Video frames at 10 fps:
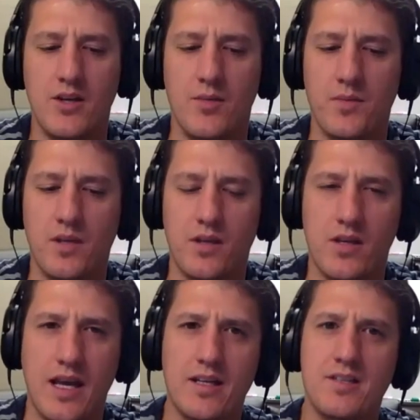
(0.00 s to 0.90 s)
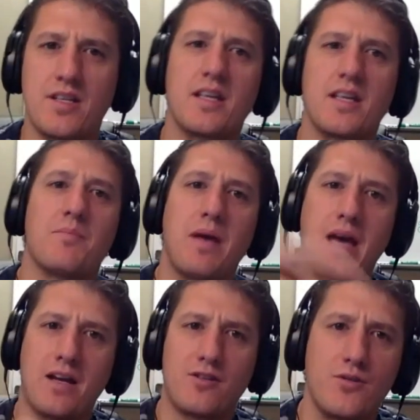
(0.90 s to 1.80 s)
know, kind of to get
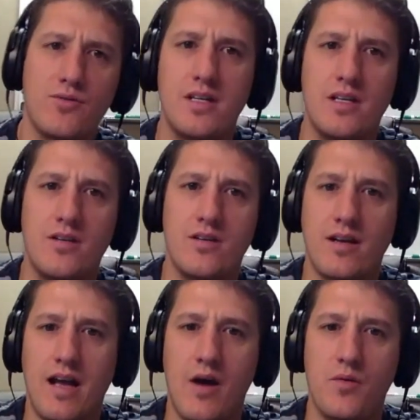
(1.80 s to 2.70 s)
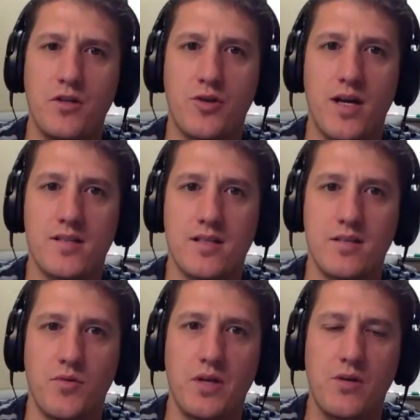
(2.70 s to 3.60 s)
back to the how we dress
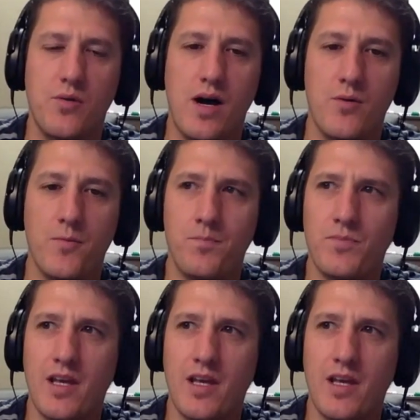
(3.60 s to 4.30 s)
and when we go out.